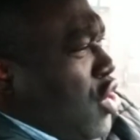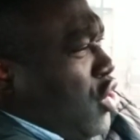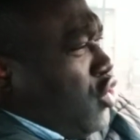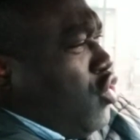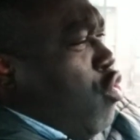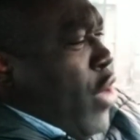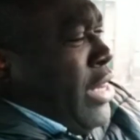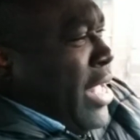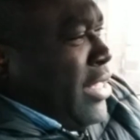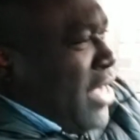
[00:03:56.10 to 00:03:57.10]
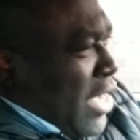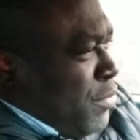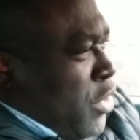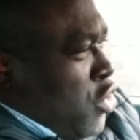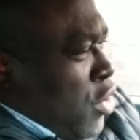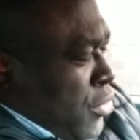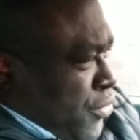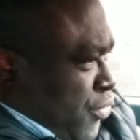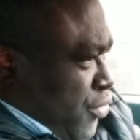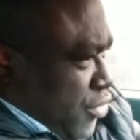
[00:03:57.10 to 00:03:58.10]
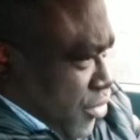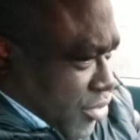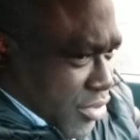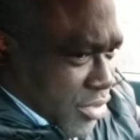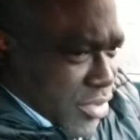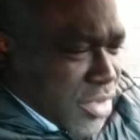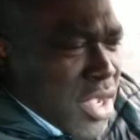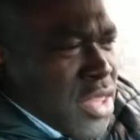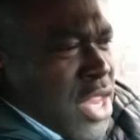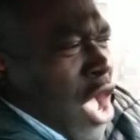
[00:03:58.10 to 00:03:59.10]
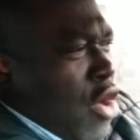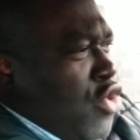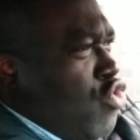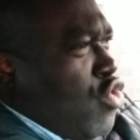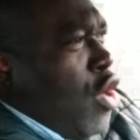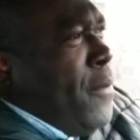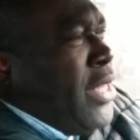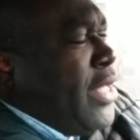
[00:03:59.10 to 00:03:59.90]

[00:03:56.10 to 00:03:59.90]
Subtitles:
So when that has been done, now you come